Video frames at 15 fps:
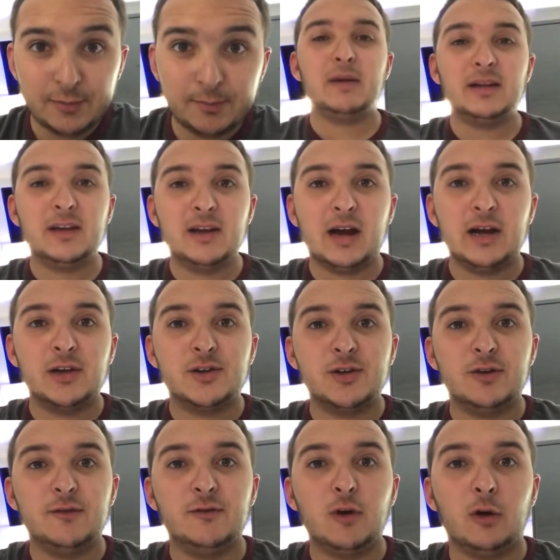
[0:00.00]
Man
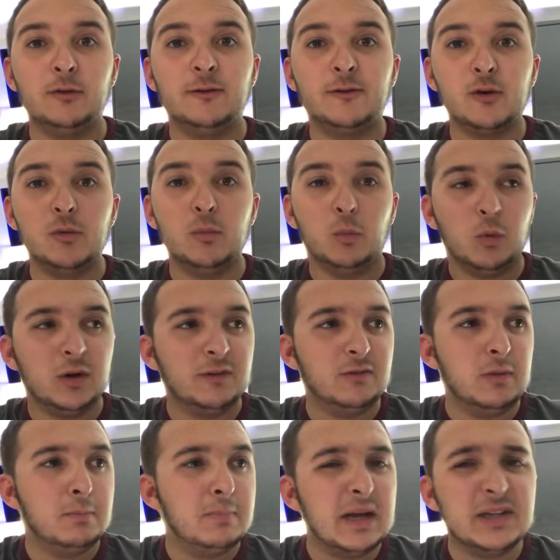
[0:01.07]
United have gone from one of
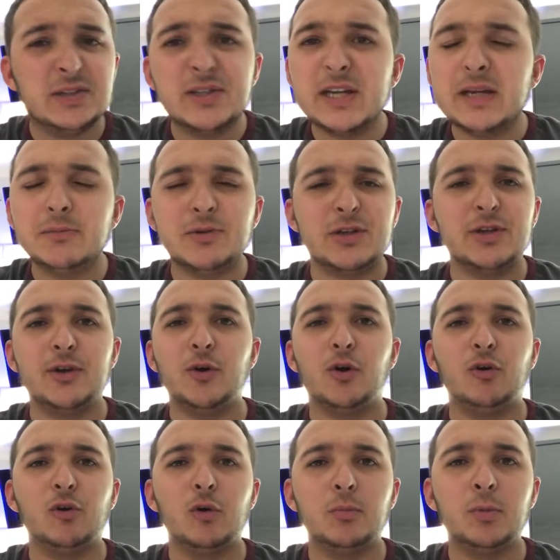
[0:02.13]
the best teams in
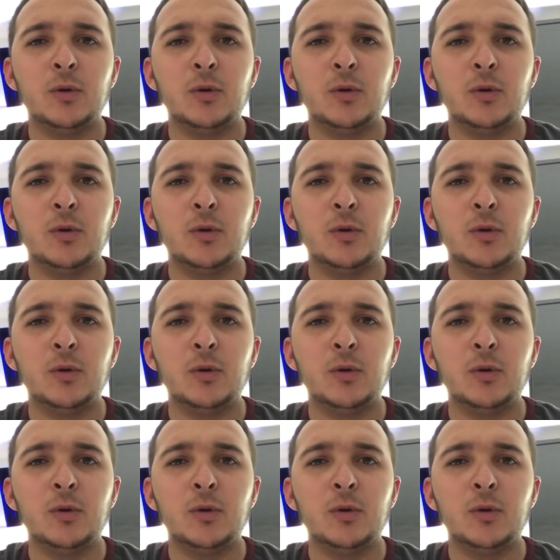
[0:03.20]
Europe